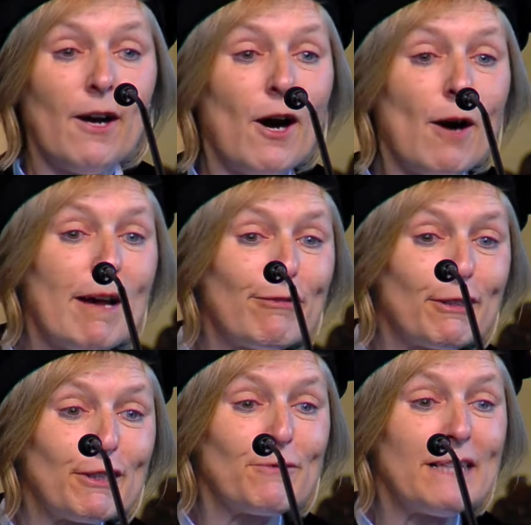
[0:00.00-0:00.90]

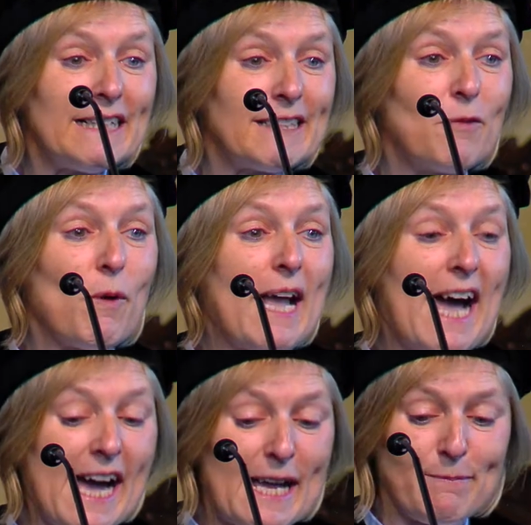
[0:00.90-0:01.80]
However, the reason why
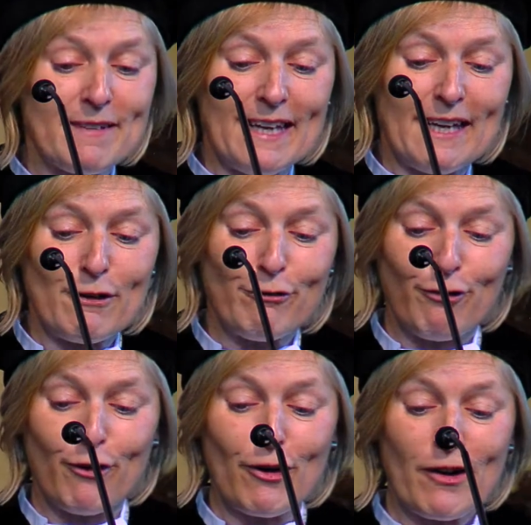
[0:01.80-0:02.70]
I am taking the
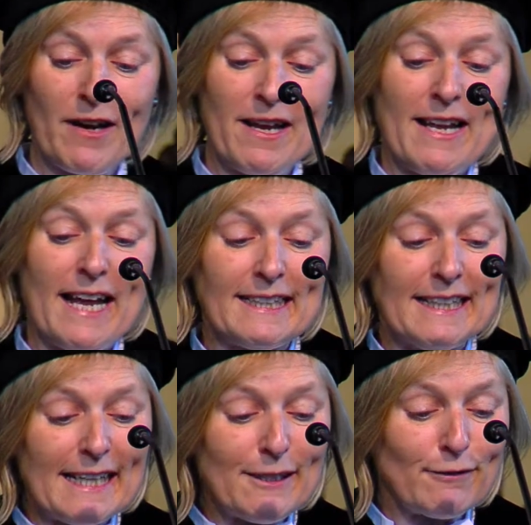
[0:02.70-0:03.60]
floor at
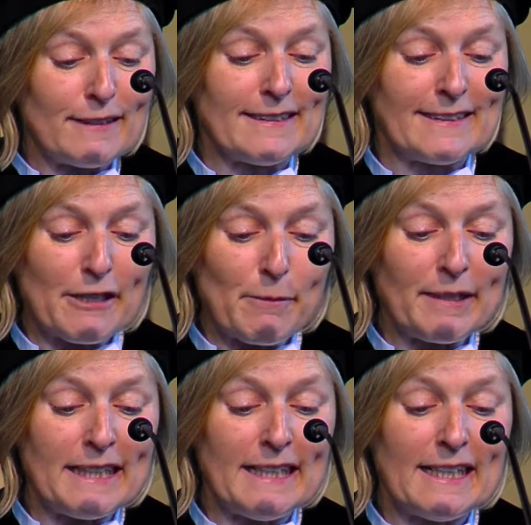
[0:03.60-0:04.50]
the end of this
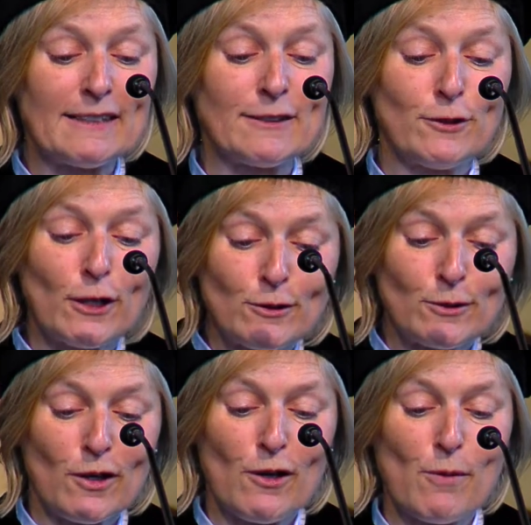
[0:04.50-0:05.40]
ceremony is not
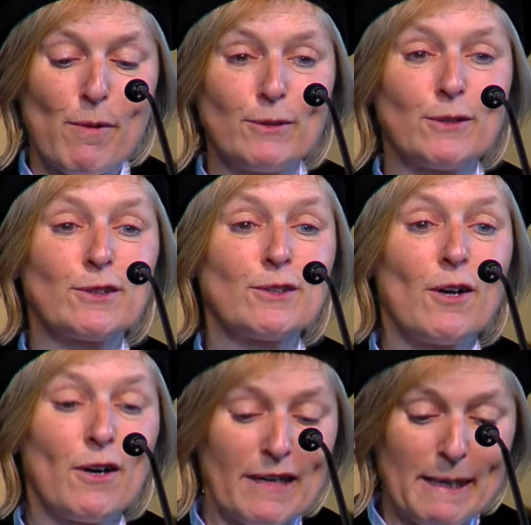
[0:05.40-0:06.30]
to talk about your
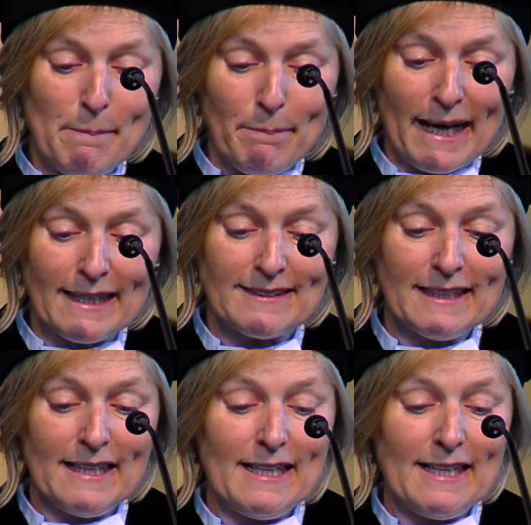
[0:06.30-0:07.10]
scholarly impact